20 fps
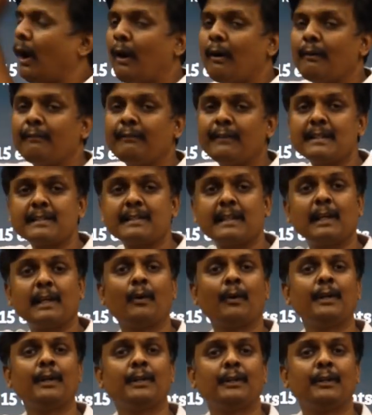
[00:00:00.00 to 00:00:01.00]
obviously
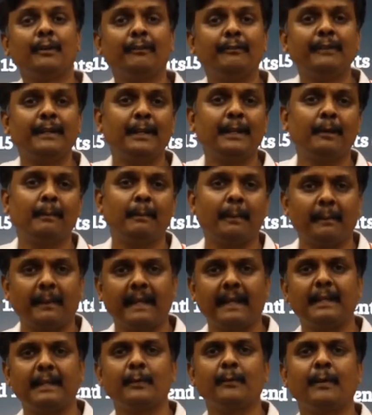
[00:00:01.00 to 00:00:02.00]
go into your video
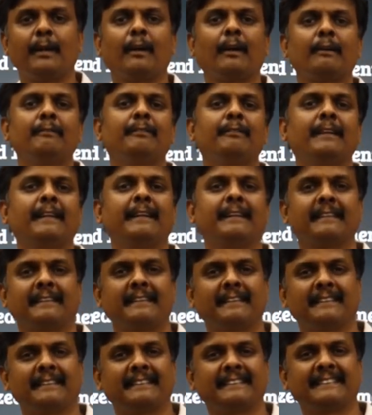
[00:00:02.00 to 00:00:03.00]
memory and you will not forget
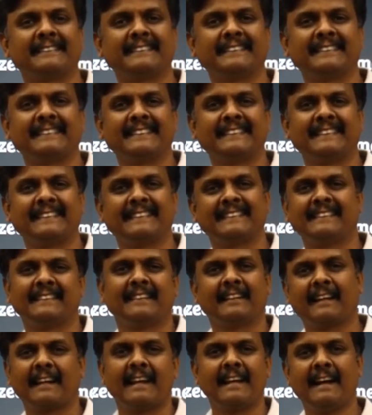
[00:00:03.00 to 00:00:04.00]
it.
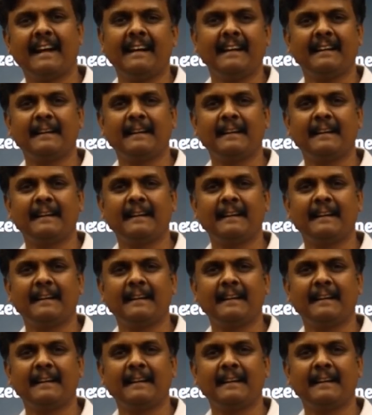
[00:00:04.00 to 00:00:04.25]
Clear?